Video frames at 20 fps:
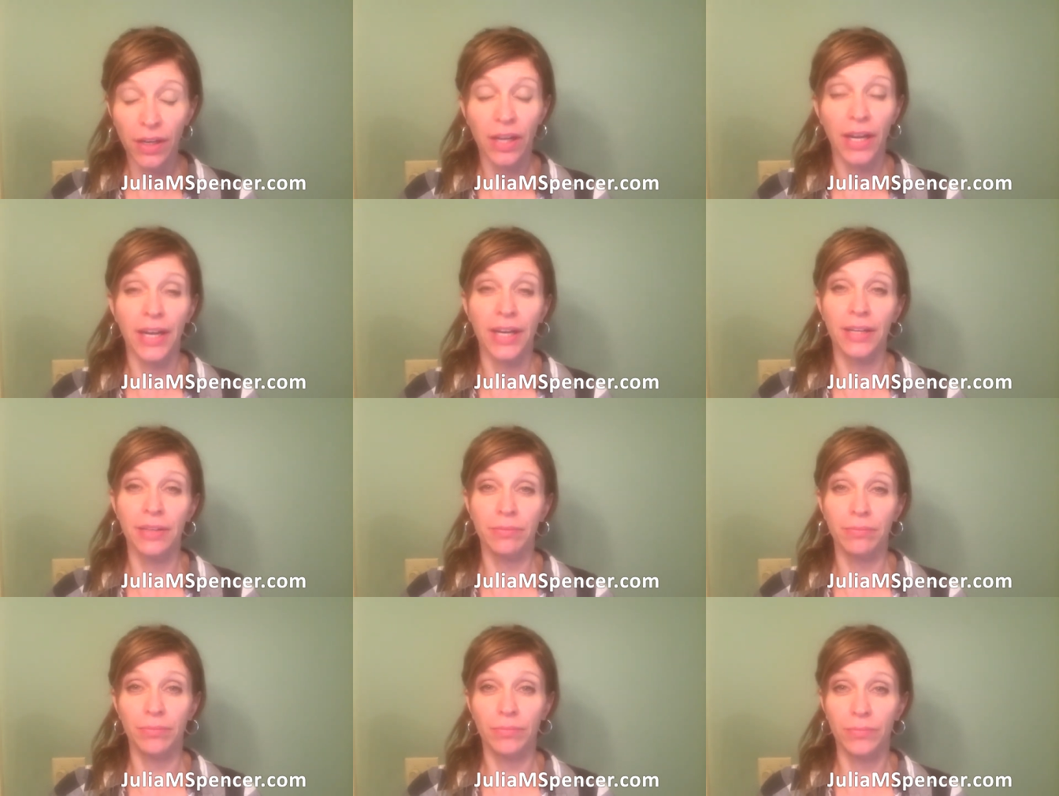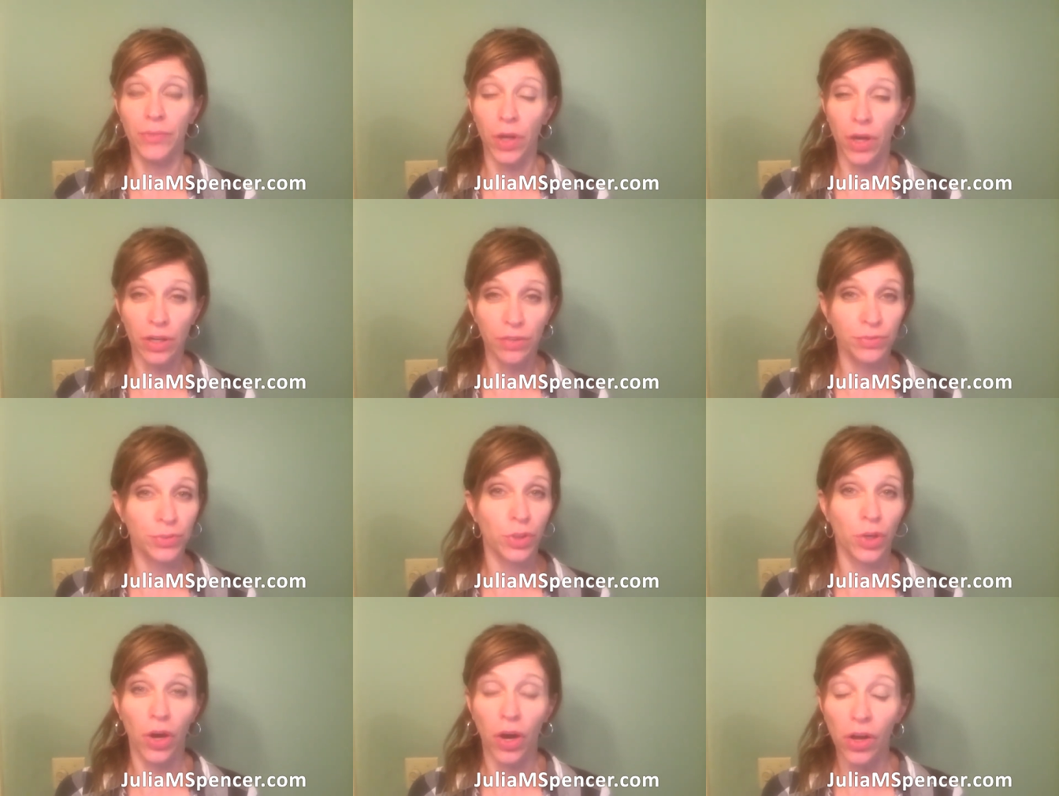I
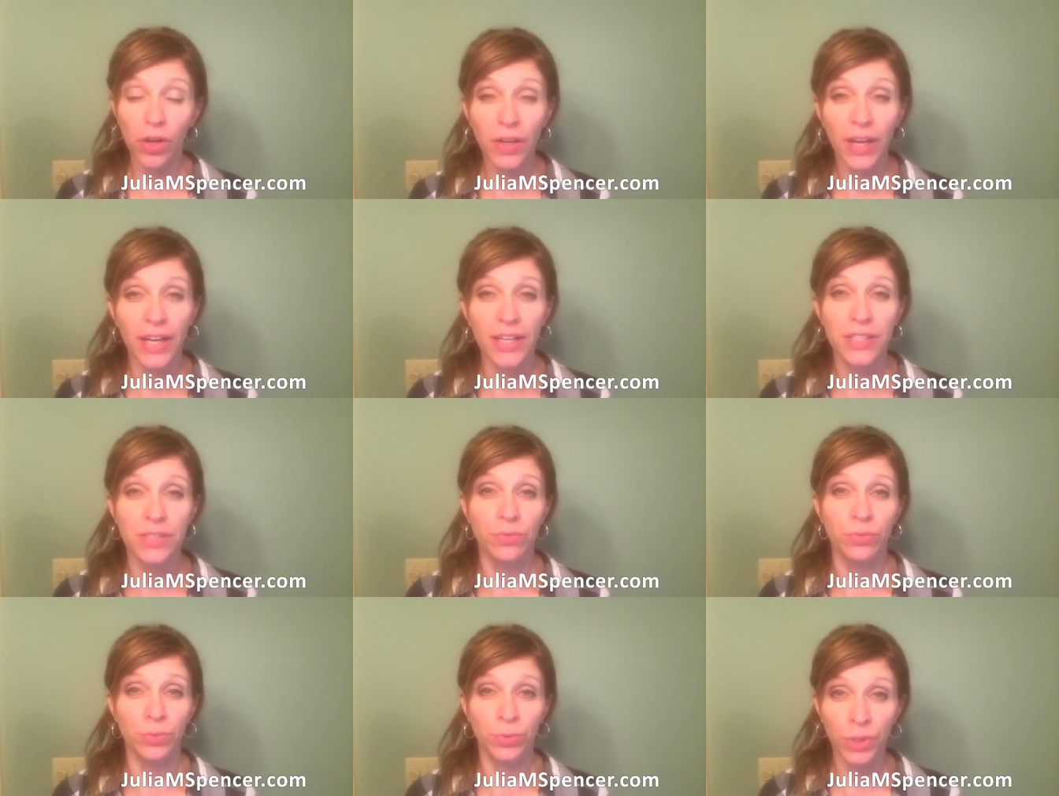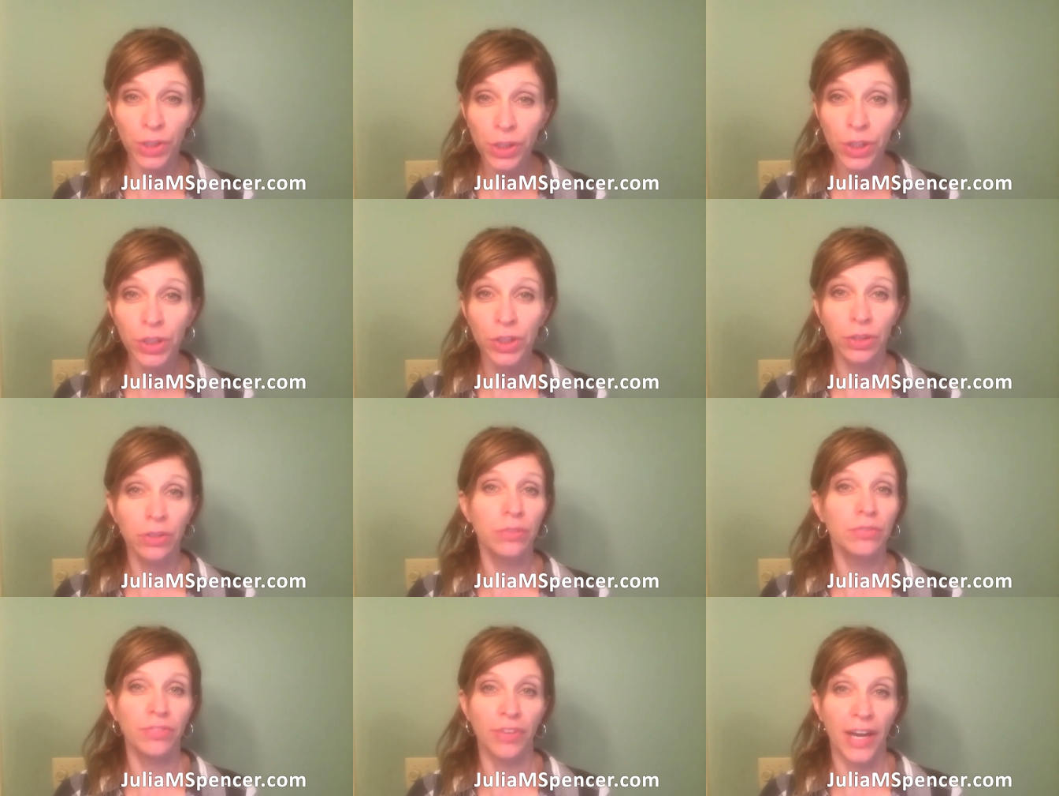offer all kinds of really
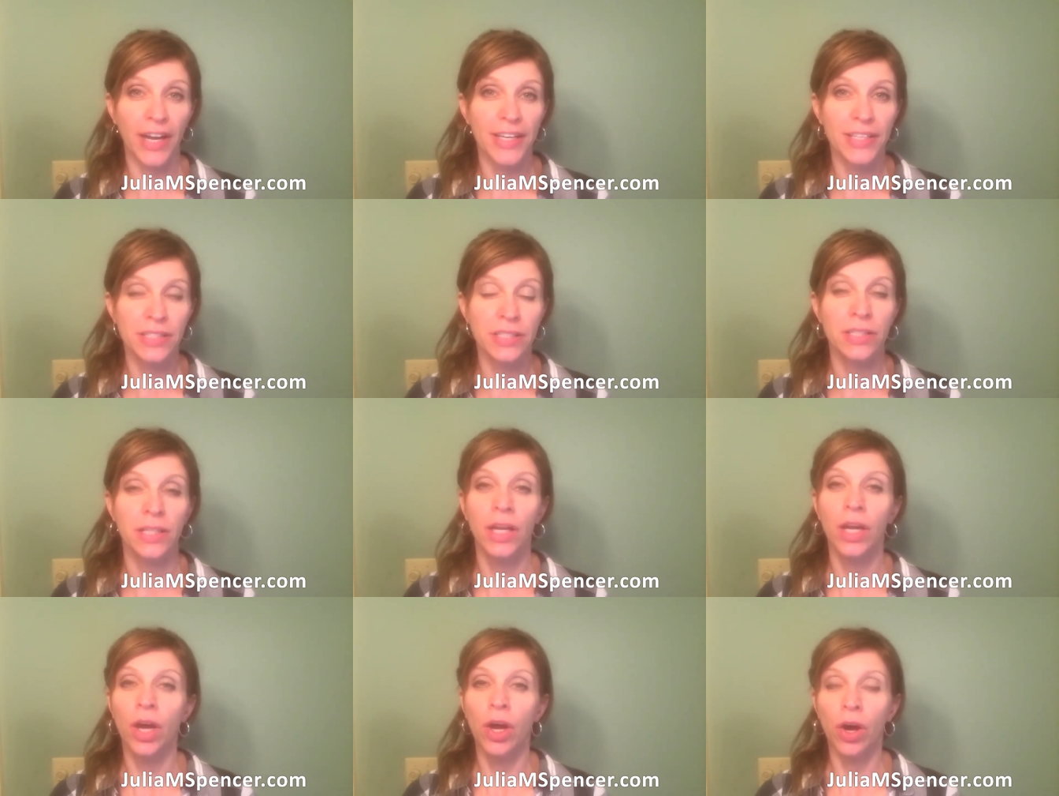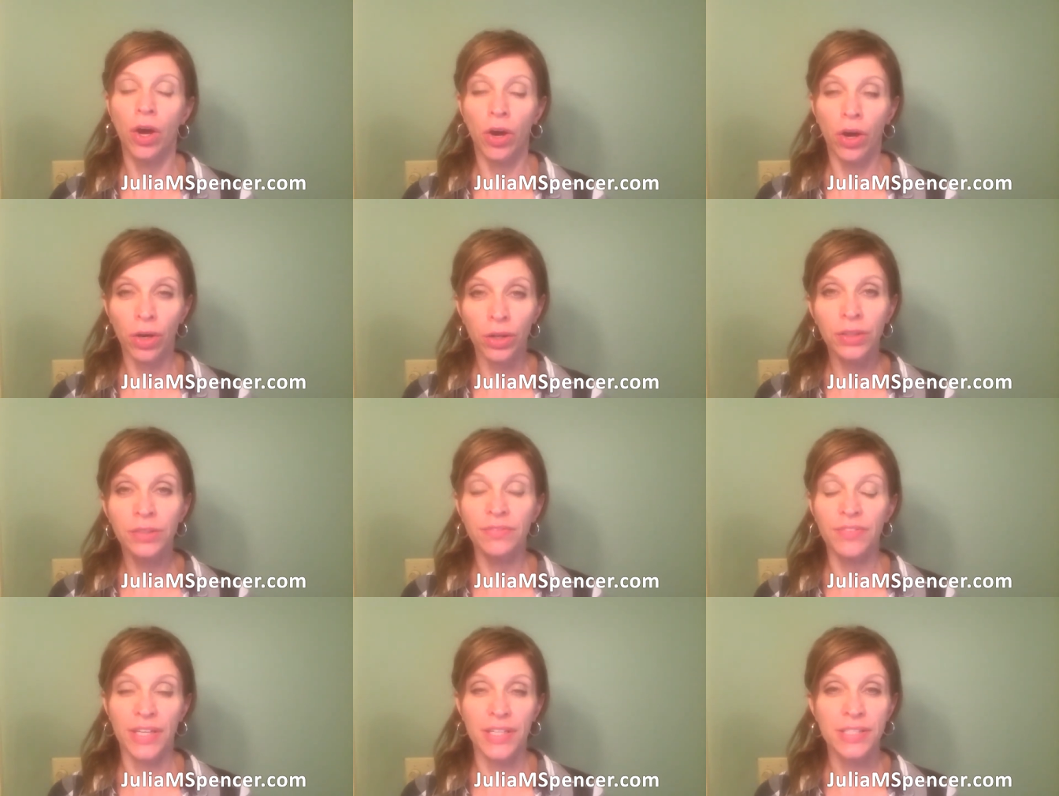good advice on
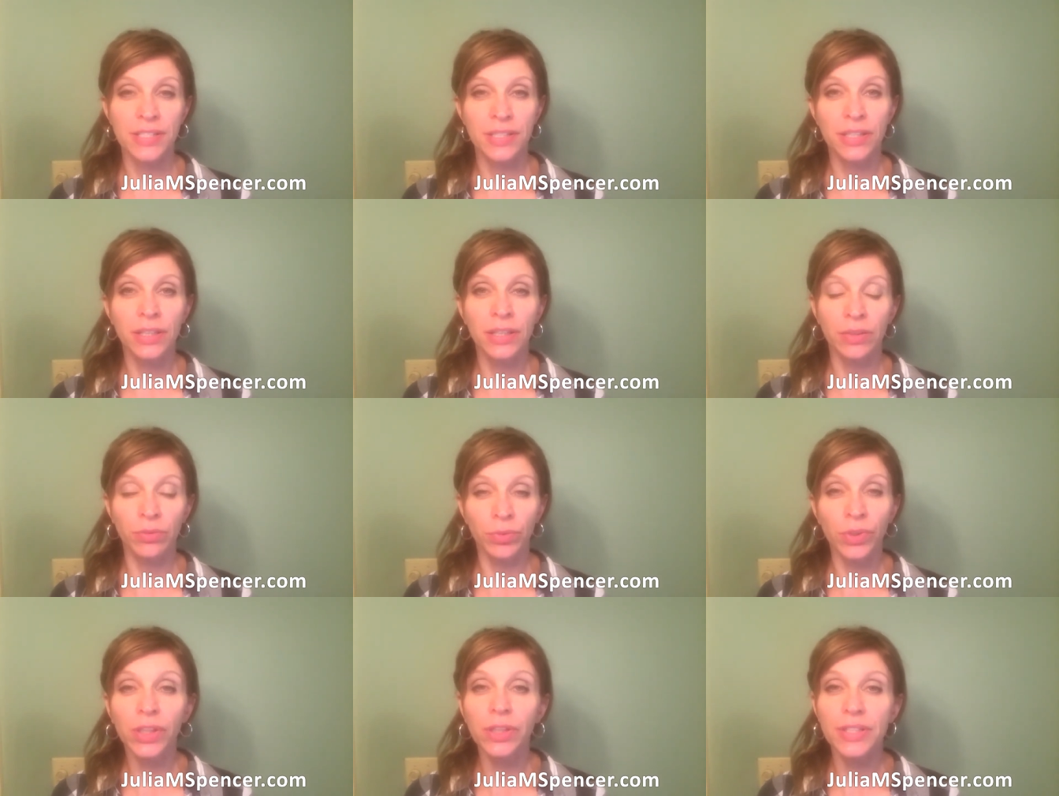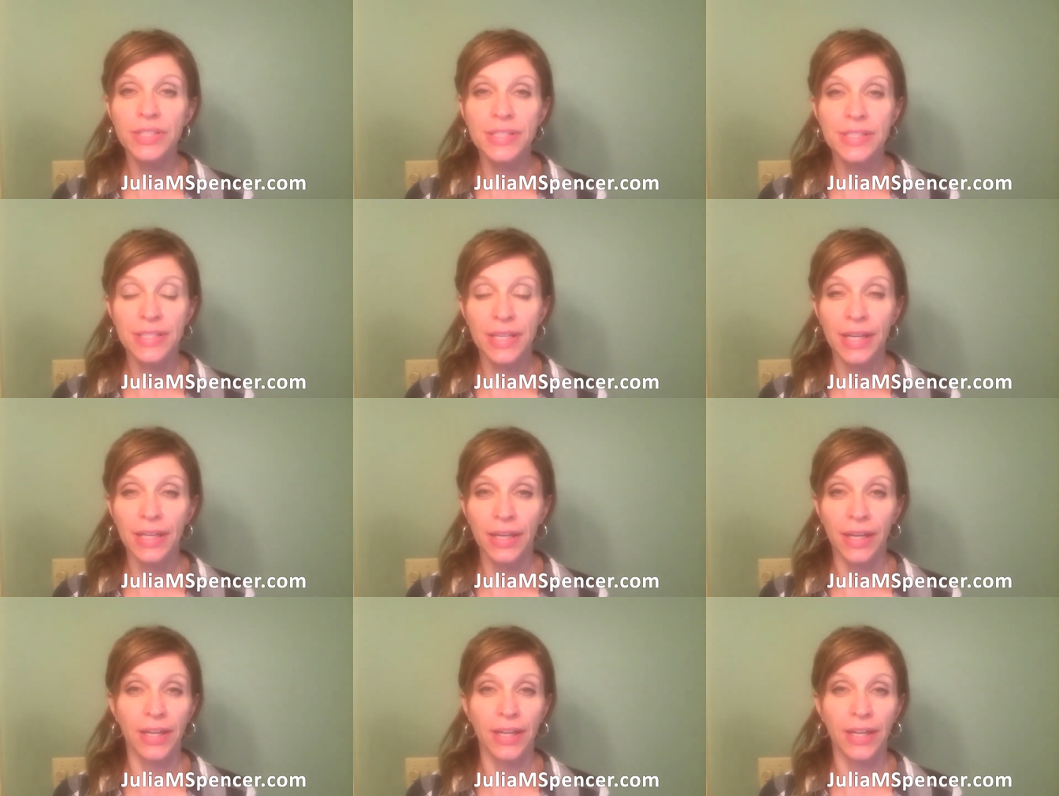investing in real estate.